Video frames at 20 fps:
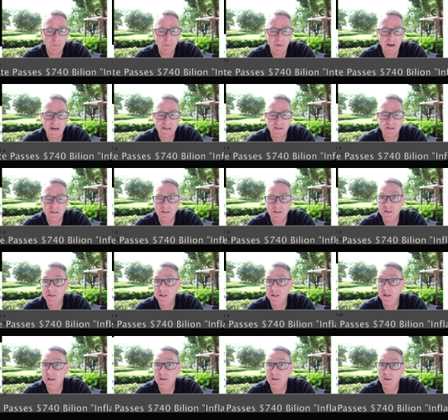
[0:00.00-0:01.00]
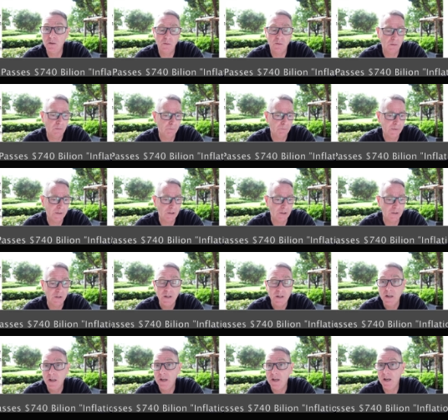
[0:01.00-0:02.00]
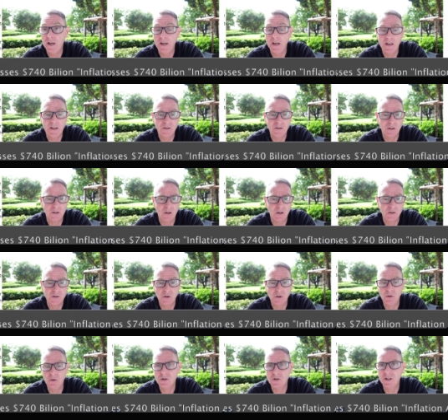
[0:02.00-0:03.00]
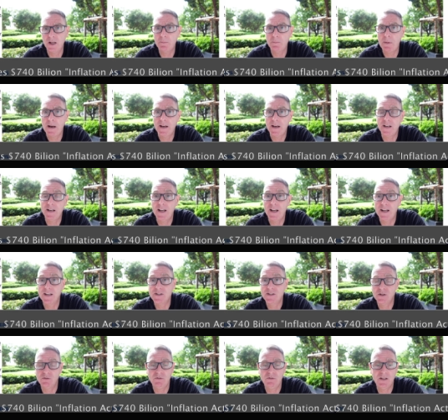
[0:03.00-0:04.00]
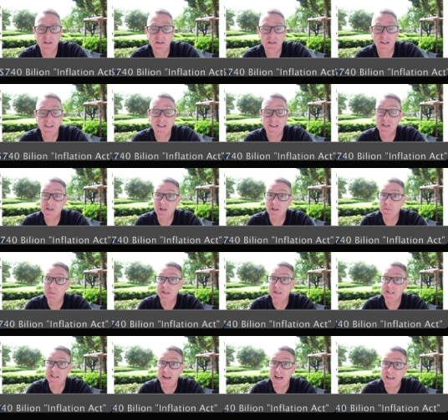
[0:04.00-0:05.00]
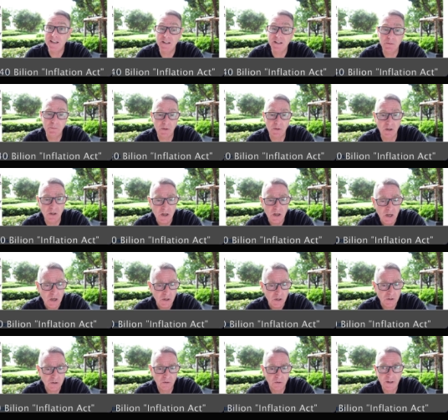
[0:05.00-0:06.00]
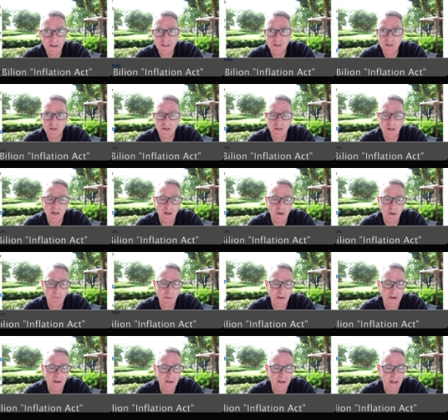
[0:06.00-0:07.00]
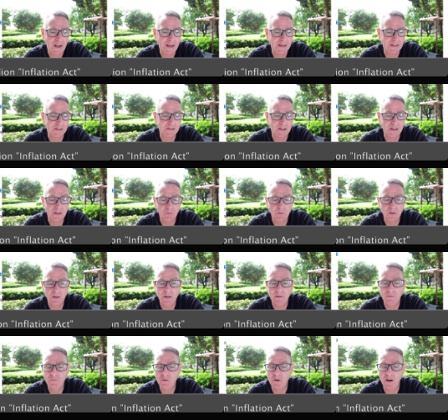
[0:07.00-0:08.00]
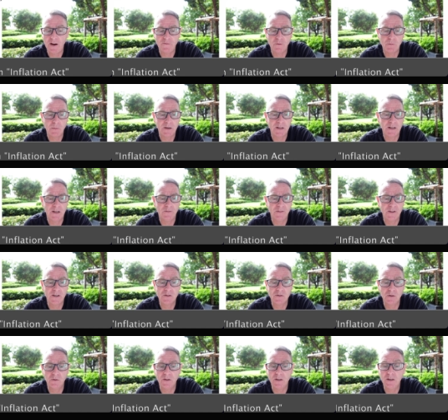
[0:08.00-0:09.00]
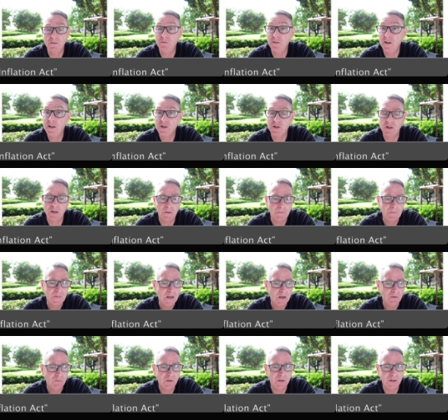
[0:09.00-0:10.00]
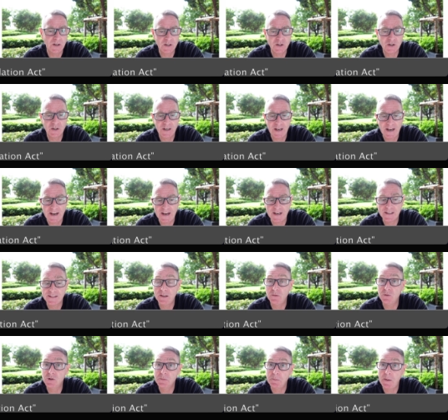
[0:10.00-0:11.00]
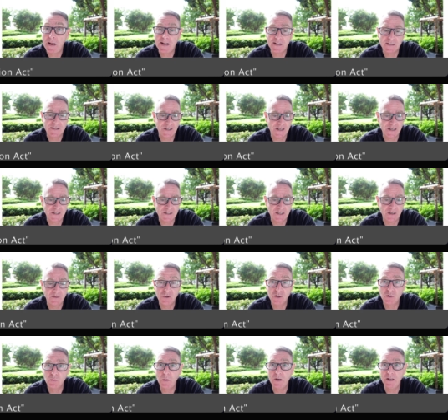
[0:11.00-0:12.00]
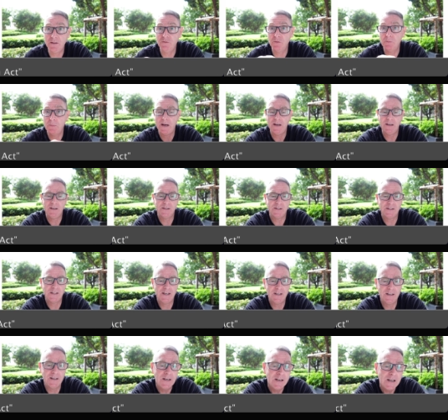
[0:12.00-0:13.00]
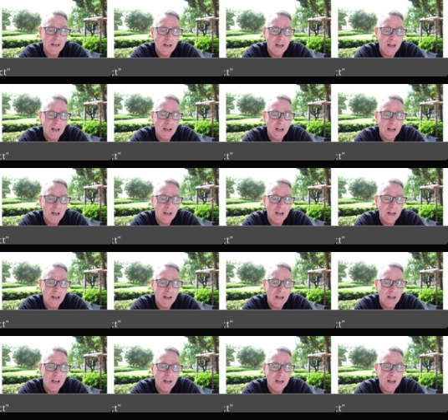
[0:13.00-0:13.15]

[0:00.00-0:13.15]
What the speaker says: to pass this bill into law. So it looks like Biden has agreed that he's going to be signing the bill. So that is going to help and add a lot of relief to everybody out there. So the Inflation Reduction Act that was passed last night, just waiting for Biden to sign it,